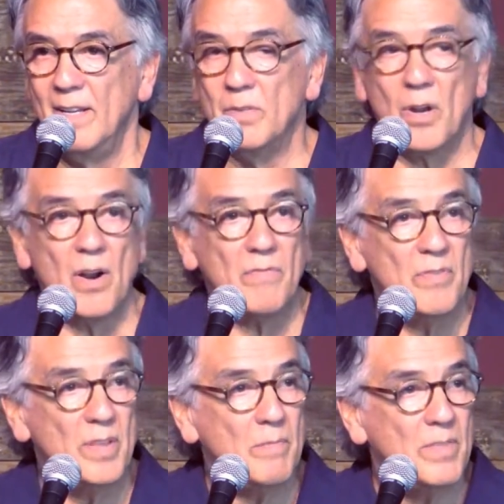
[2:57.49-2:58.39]
It was hard
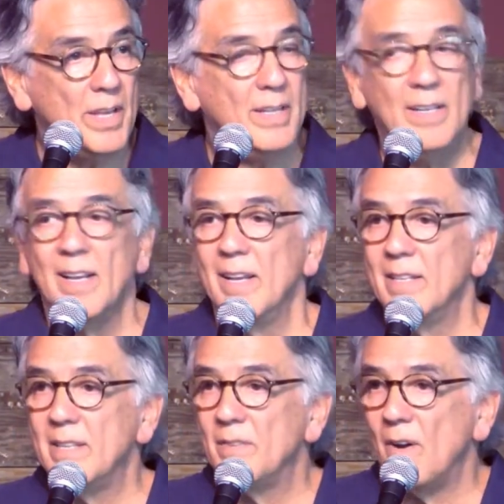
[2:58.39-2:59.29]
for them then.
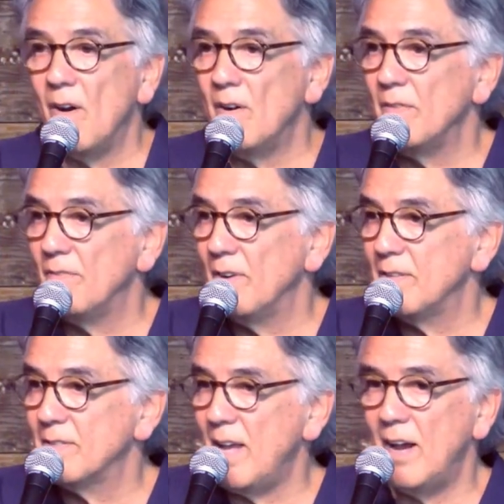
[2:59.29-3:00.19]
It's even harder for
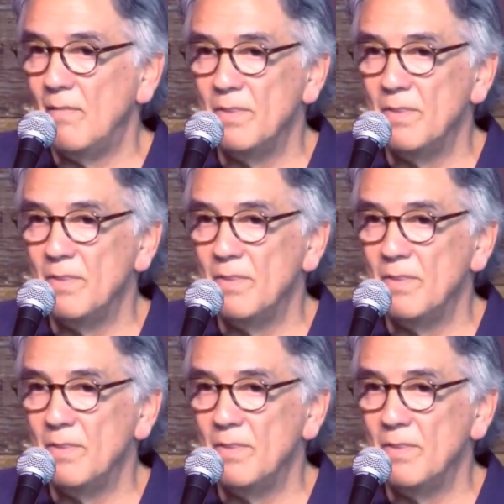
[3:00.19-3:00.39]
us now.